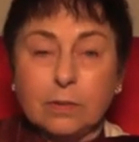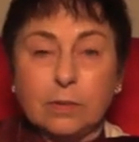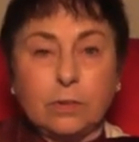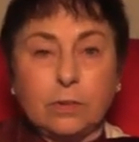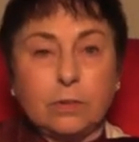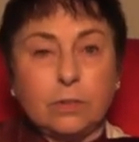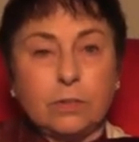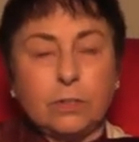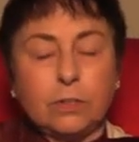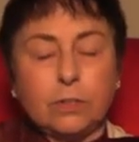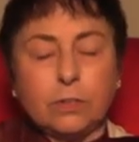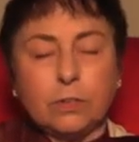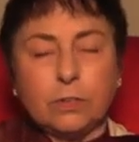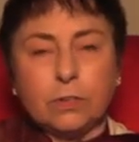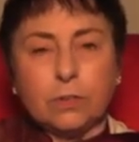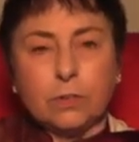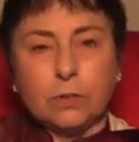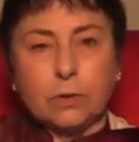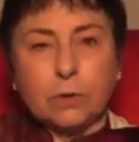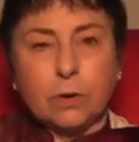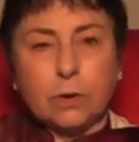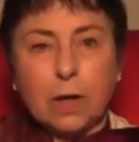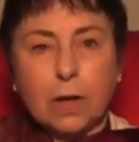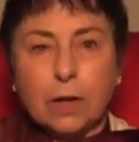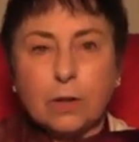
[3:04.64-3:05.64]

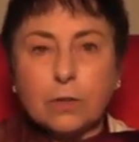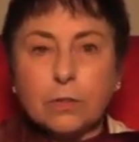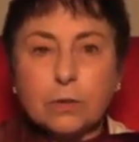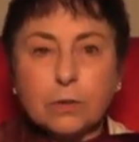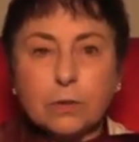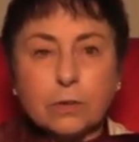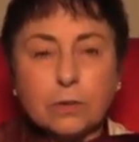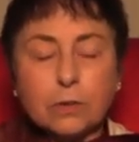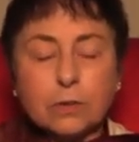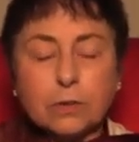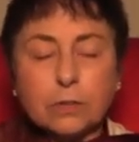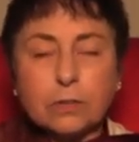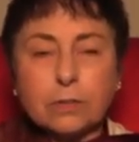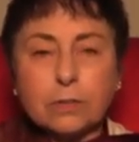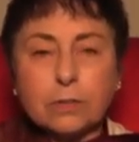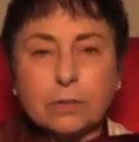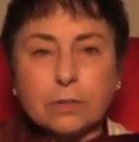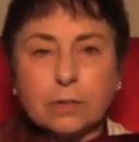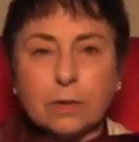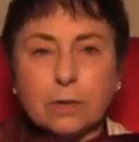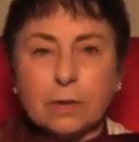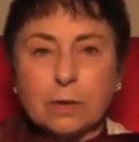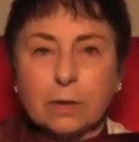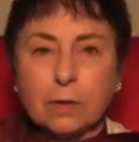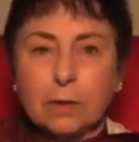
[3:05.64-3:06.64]
to others,
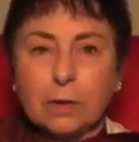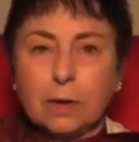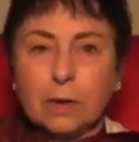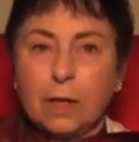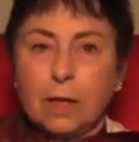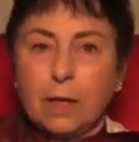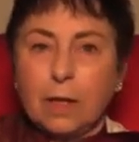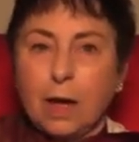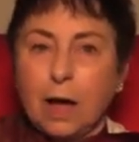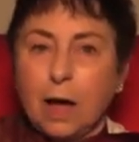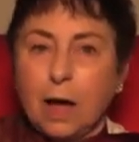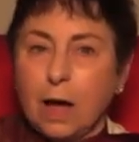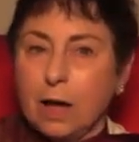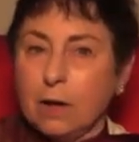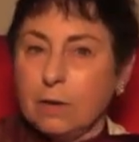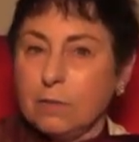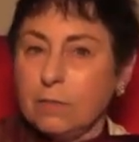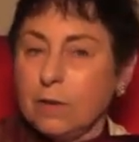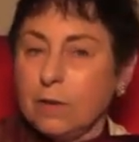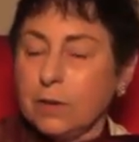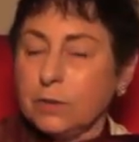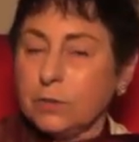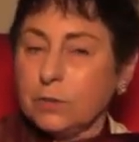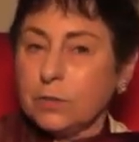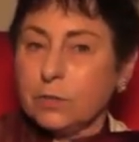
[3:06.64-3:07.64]

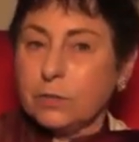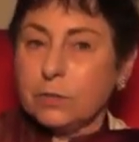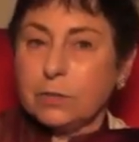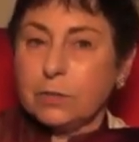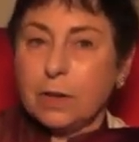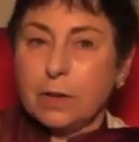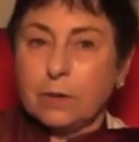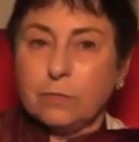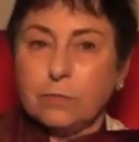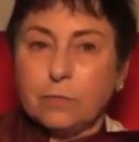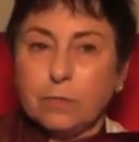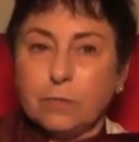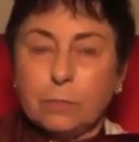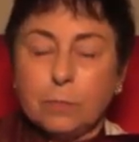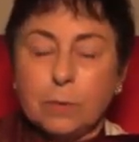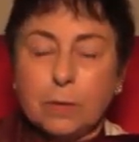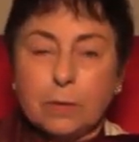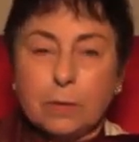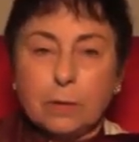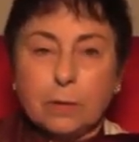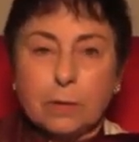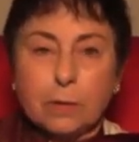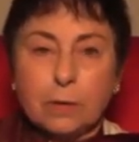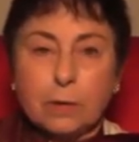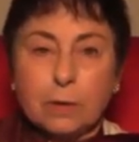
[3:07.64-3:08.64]
Vajrasattva
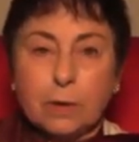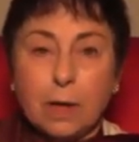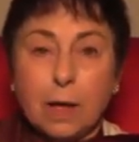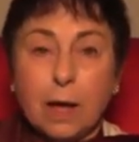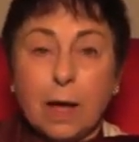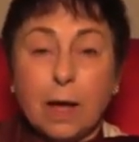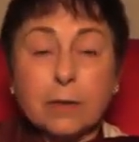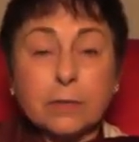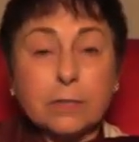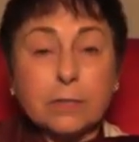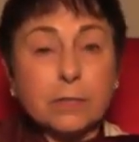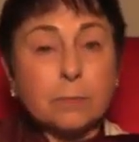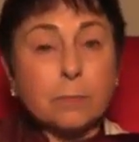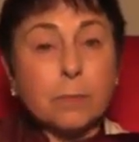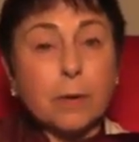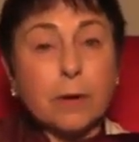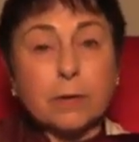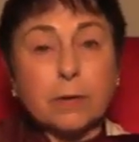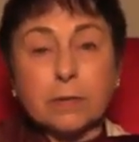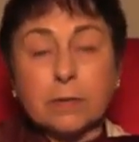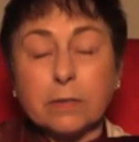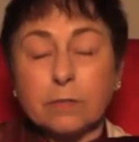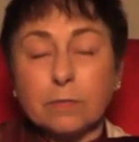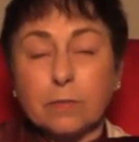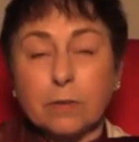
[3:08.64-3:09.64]
being an
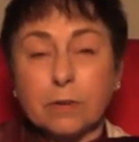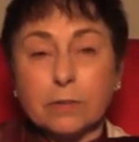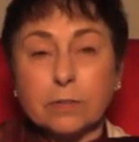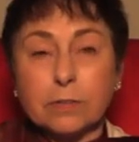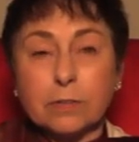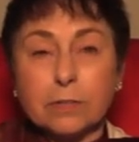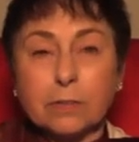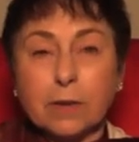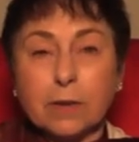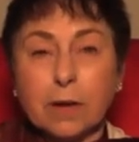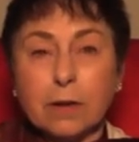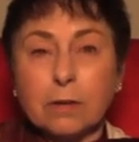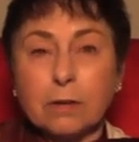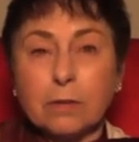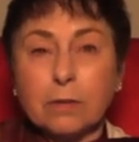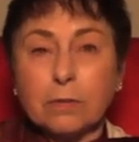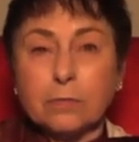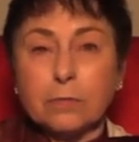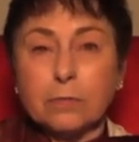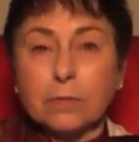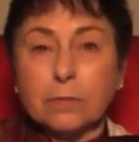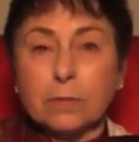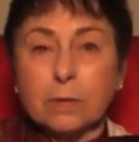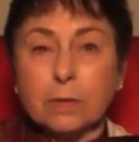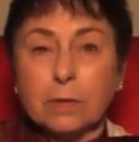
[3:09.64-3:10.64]
aspect of
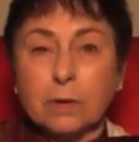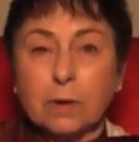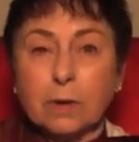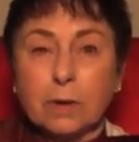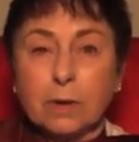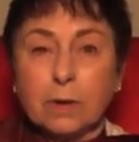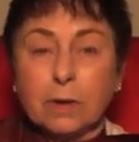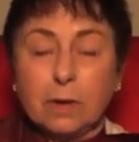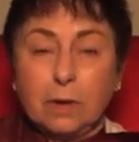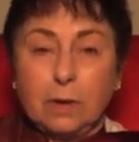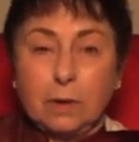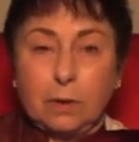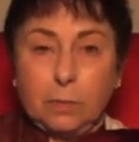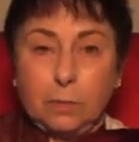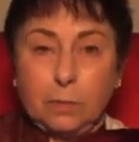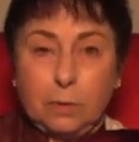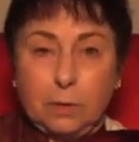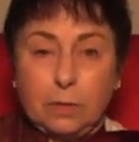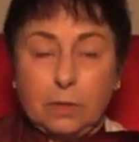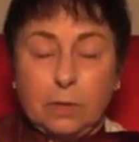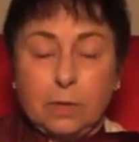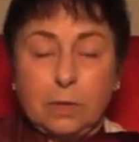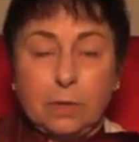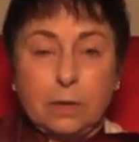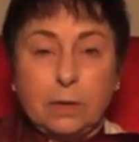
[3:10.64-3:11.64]
ourselves,
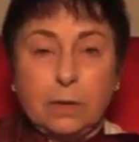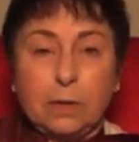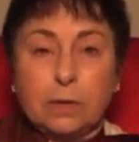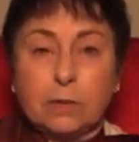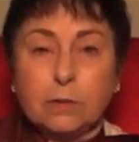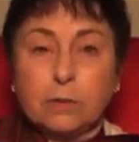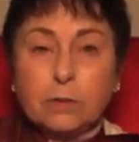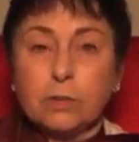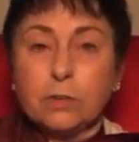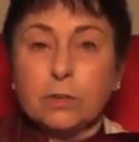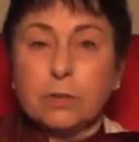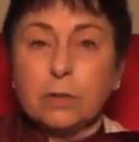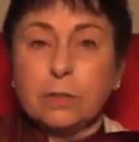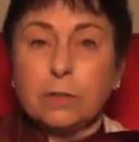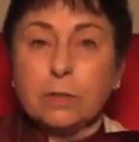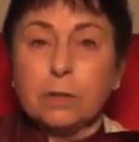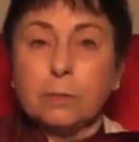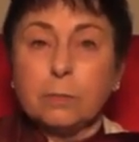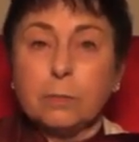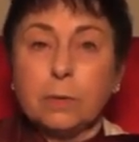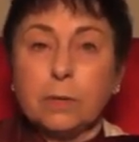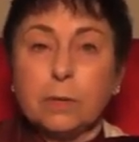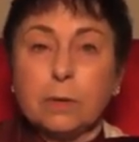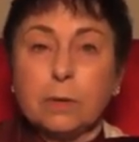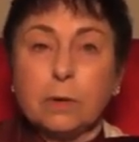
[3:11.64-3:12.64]
really an energy that
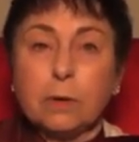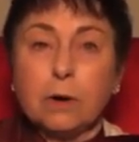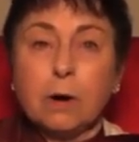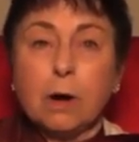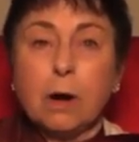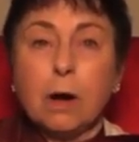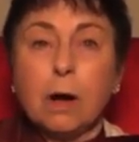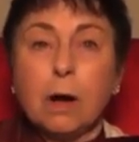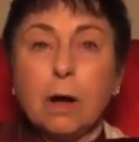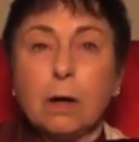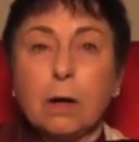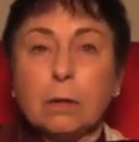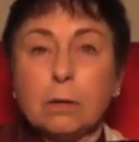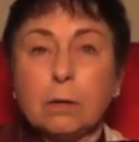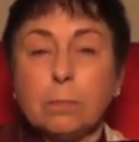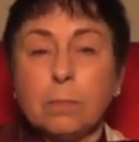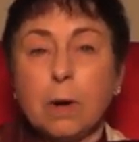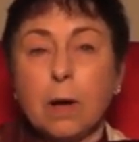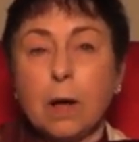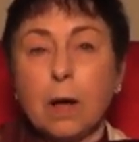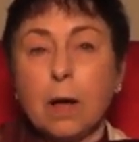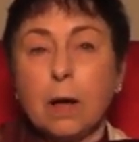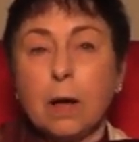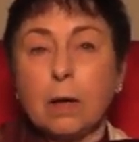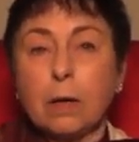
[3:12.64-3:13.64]
we can call
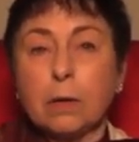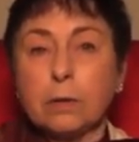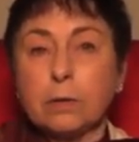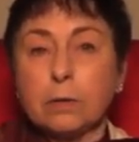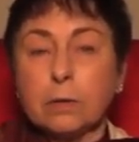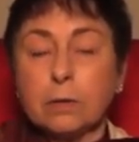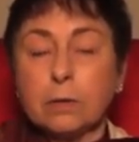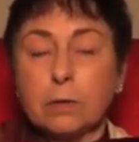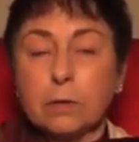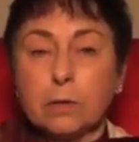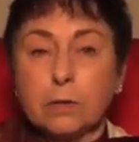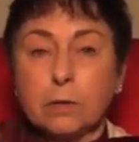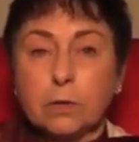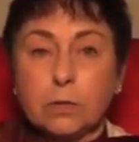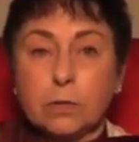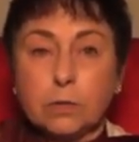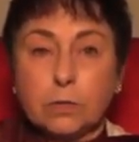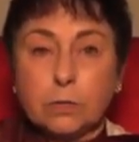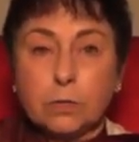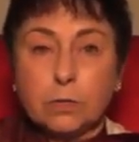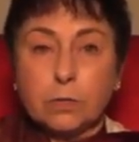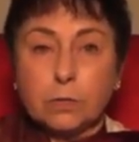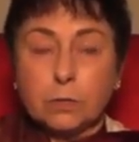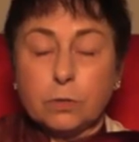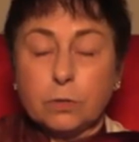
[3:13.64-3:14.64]
upon
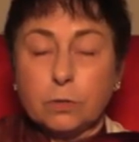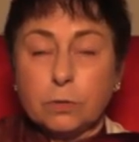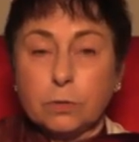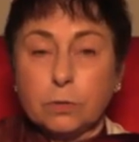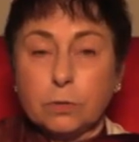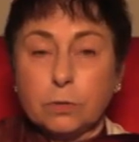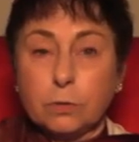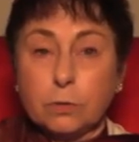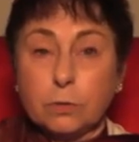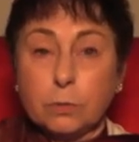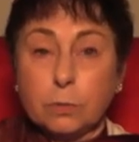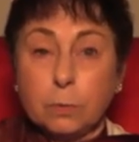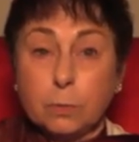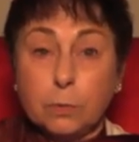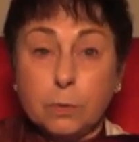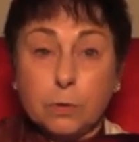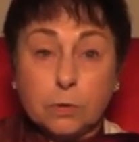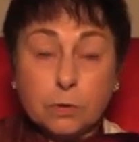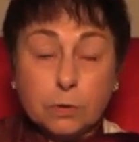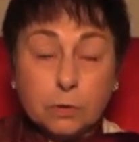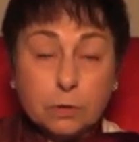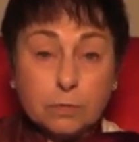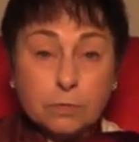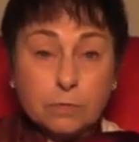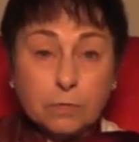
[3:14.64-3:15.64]
to
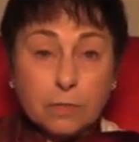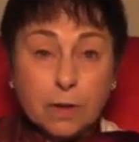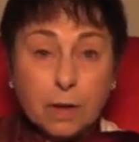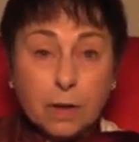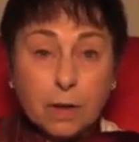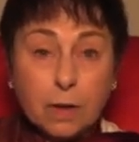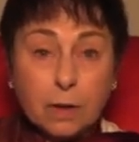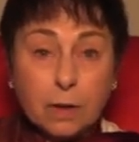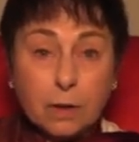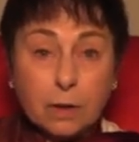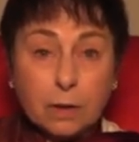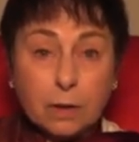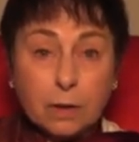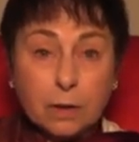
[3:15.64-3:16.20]
purify.